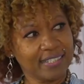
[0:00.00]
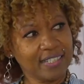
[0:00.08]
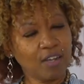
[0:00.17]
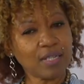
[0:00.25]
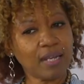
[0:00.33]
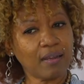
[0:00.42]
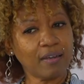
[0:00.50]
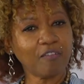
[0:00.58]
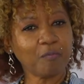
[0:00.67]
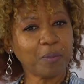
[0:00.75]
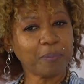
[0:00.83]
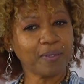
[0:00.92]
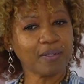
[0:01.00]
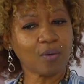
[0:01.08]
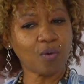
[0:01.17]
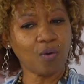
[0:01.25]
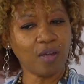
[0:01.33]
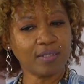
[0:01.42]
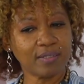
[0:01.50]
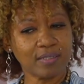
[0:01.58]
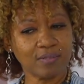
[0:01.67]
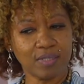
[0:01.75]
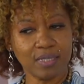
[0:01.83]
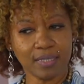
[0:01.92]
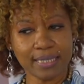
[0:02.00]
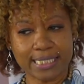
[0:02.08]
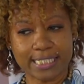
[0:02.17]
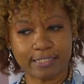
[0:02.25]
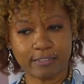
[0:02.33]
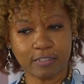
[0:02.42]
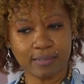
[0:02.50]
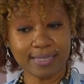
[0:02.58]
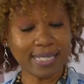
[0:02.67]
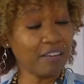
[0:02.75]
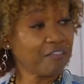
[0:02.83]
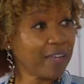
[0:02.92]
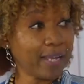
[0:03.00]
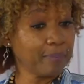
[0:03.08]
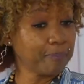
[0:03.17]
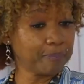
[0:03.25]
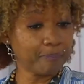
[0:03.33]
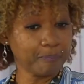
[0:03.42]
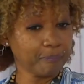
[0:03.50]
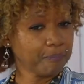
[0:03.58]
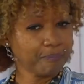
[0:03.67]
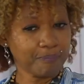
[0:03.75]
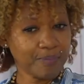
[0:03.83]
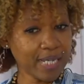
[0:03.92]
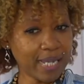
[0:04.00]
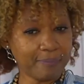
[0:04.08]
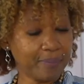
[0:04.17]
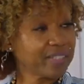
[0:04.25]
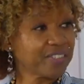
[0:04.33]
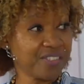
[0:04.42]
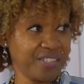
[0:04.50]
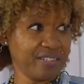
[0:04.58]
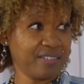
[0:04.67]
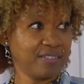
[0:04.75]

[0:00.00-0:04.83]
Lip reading: Now, a lot of people go on to look at our self-help type literature.